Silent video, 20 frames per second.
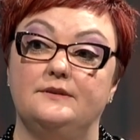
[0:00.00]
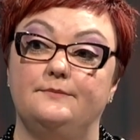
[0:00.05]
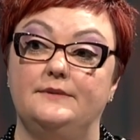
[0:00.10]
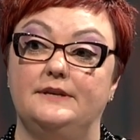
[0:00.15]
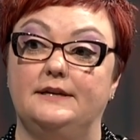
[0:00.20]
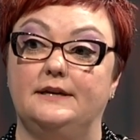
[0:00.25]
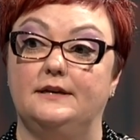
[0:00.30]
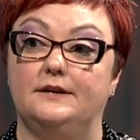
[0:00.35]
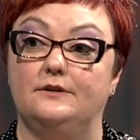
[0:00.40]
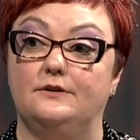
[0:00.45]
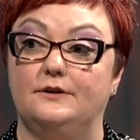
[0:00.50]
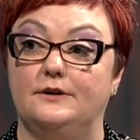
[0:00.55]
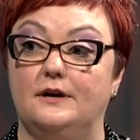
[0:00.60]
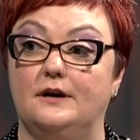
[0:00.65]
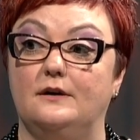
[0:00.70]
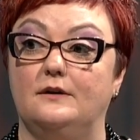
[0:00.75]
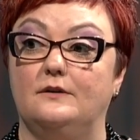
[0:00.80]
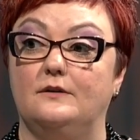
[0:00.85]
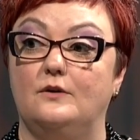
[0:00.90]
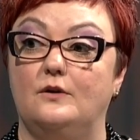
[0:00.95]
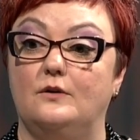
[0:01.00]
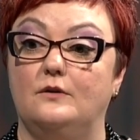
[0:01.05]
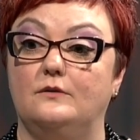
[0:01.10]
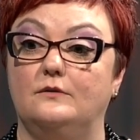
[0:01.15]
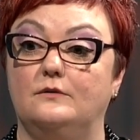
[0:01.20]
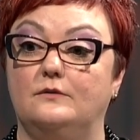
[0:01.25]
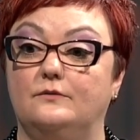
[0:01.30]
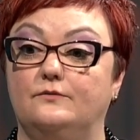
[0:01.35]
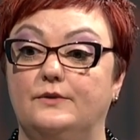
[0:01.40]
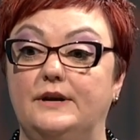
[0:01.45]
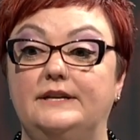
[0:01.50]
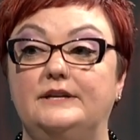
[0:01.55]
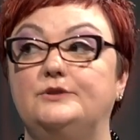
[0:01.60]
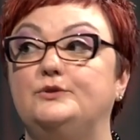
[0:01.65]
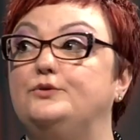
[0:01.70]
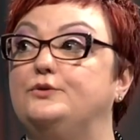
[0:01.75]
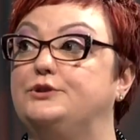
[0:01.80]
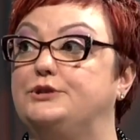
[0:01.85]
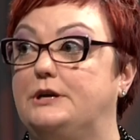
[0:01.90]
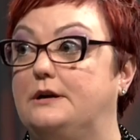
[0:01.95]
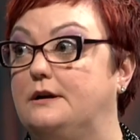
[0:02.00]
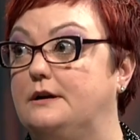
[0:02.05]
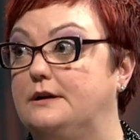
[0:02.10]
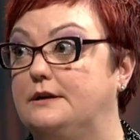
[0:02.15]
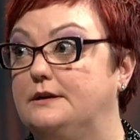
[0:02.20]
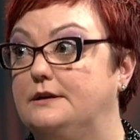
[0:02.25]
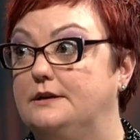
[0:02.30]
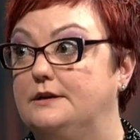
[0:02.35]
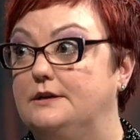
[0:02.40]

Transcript: something and are not ready to share it.